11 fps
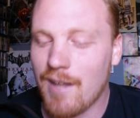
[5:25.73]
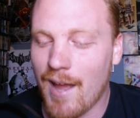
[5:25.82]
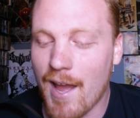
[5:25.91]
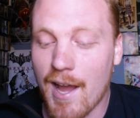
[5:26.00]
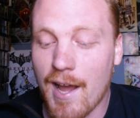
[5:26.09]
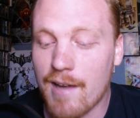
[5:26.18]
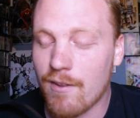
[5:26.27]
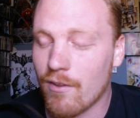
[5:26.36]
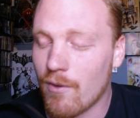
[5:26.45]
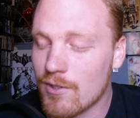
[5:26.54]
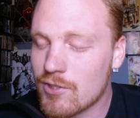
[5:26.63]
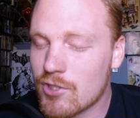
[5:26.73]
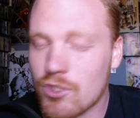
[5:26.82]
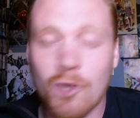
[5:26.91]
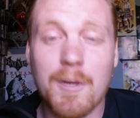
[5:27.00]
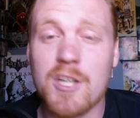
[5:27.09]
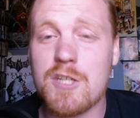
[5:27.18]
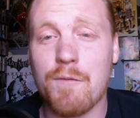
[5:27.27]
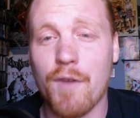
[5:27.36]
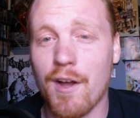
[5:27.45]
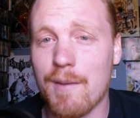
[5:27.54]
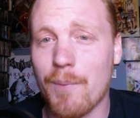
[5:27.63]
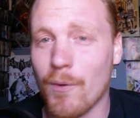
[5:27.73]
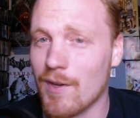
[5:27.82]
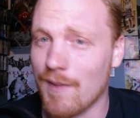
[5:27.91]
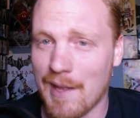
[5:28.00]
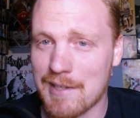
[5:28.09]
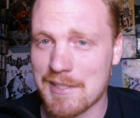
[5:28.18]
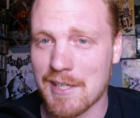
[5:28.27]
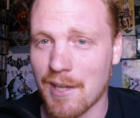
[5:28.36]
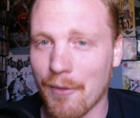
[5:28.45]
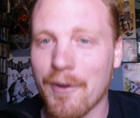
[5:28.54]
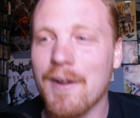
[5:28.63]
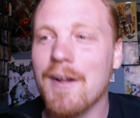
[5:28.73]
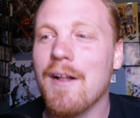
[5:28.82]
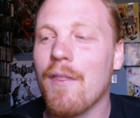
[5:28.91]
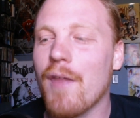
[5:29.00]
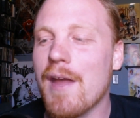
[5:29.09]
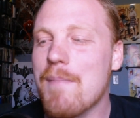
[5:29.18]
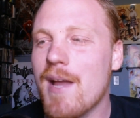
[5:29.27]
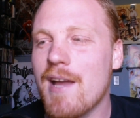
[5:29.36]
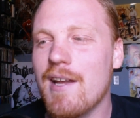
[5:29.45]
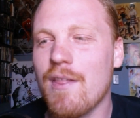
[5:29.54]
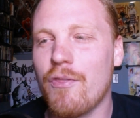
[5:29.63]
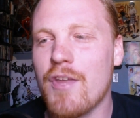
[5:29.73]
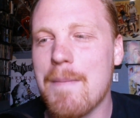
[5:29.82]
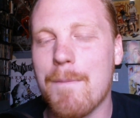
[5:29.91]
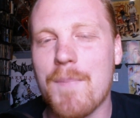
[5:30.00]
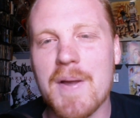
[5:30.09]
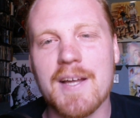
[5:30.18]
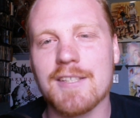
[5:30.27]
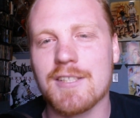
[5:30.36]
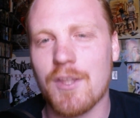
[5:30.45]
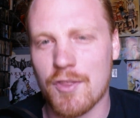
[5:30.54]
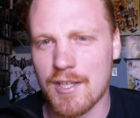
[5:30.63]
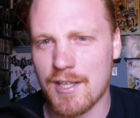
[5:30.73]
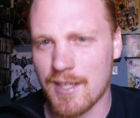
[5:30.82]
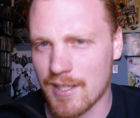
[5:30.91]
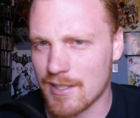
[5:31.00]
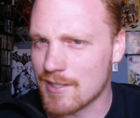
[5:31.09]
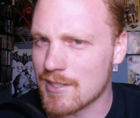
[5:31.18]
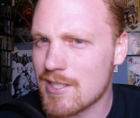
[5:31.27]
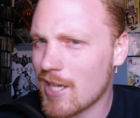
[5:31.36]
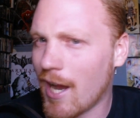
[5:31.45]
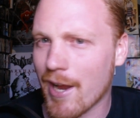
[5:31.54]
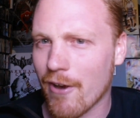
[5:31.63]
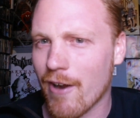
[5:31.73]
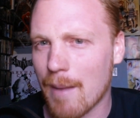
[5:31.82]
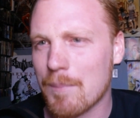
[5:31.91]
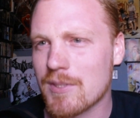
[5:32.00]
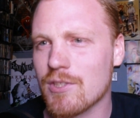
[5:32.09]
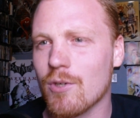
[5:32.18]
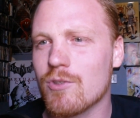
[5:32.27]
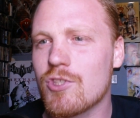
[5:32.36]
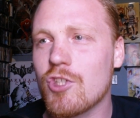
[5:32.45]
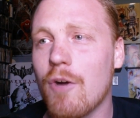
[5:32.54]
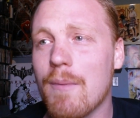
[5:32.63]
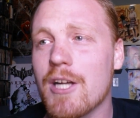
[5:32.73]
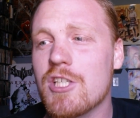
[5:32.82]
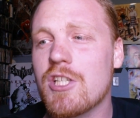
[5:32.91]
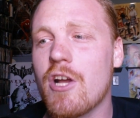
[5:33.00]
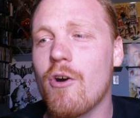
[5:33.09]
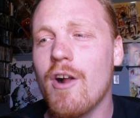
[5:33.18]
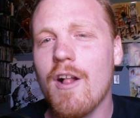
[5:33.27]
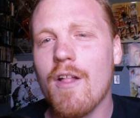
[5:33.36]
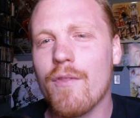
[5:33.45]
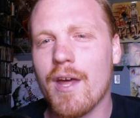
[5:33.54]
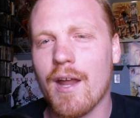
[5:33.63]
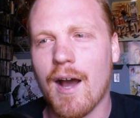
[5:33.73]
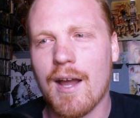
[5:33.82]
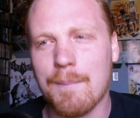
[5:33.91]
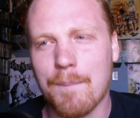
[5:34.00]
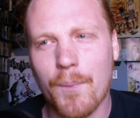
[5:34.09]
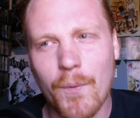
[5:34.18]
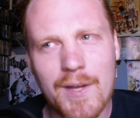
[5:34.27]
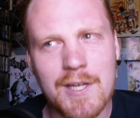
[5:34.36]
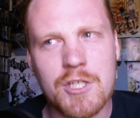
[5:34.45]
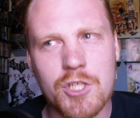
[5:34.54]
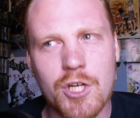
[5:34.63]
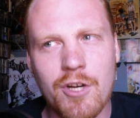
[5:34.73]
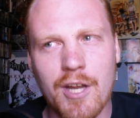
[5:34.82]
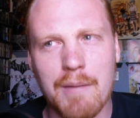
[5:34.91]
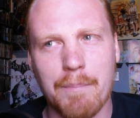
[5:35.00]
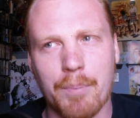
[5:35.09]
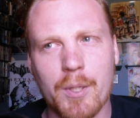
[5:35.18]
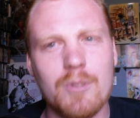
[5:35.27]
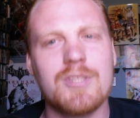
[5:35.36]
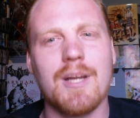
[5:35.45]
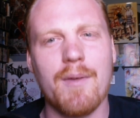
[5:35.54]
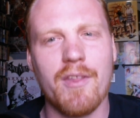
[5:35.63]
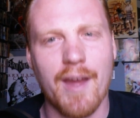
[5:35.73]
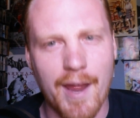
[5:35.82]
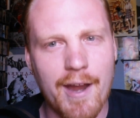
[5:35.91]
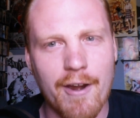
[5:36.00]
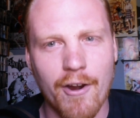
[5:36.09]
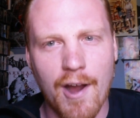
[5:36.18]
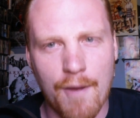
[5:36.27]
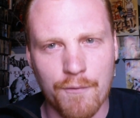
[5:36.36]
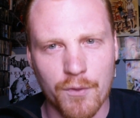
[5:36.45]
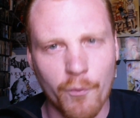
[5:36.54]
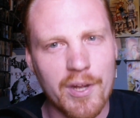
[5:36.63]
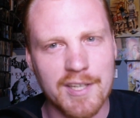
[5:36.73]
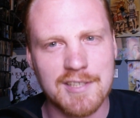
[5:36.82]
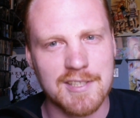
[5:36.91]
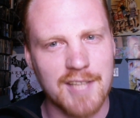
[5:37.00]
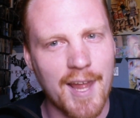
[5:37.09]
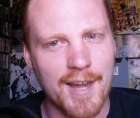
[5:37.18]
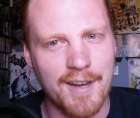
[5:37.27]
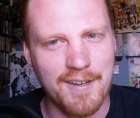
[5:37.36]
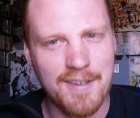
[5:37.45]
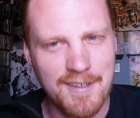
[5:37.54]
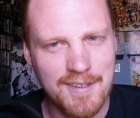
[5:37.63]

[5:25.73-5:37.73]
had so much fun putting that together. They made it the biggest thing in this entire episode, so much so that I'm pretty sure it blew some of the hair off of the witness's head.